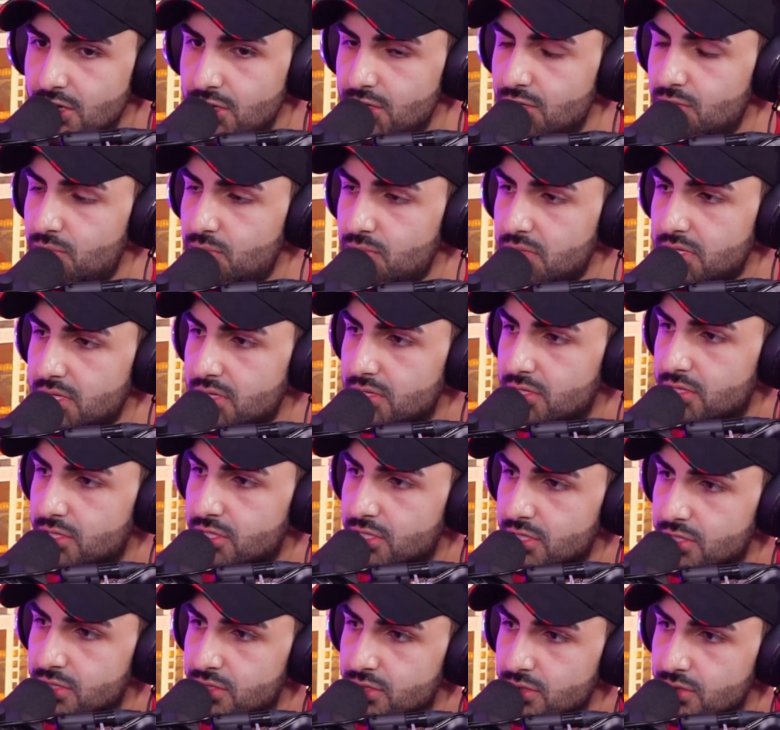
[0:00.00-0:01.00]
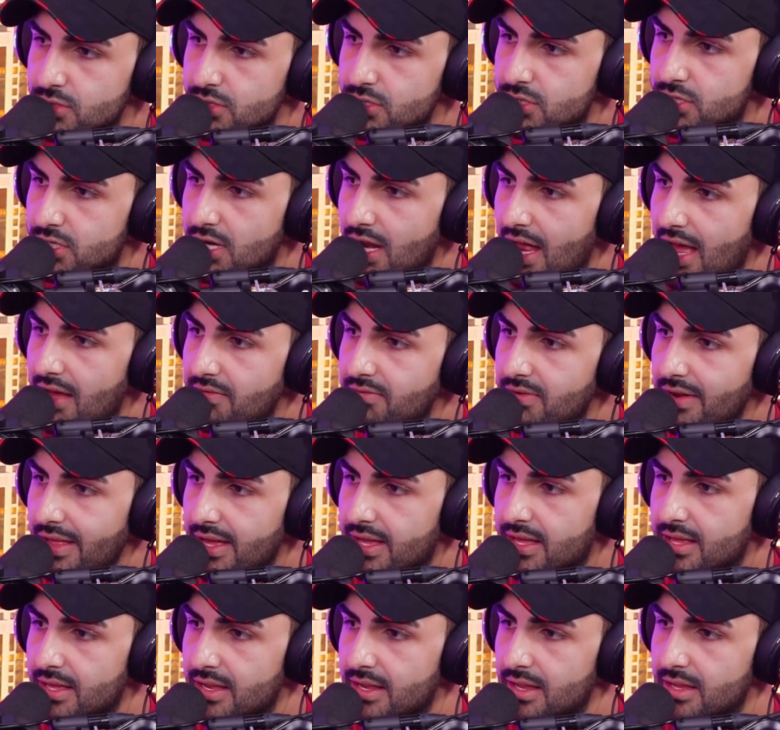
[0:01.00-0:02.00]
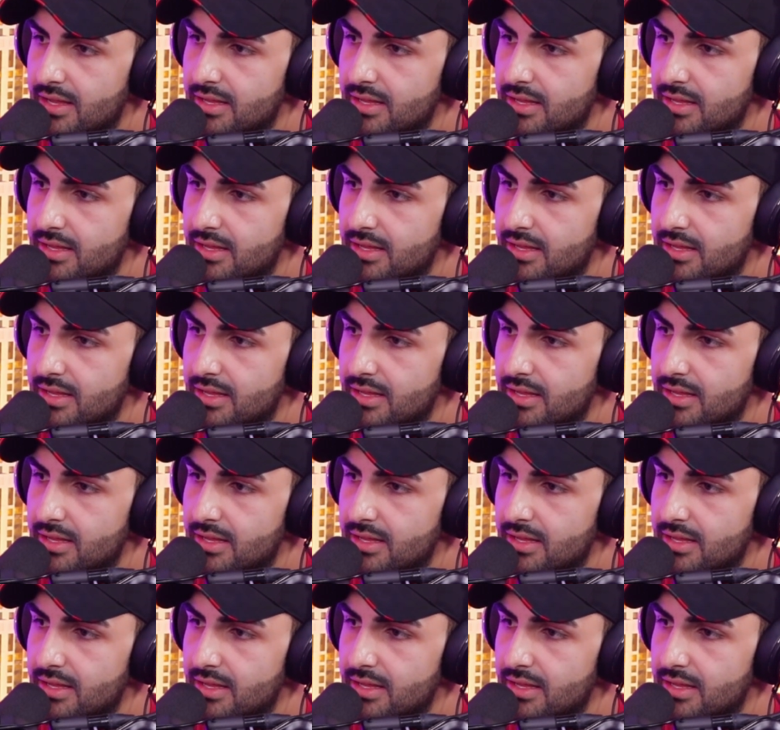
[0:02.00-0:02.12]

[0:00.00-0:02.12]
You know what you should do? You should have like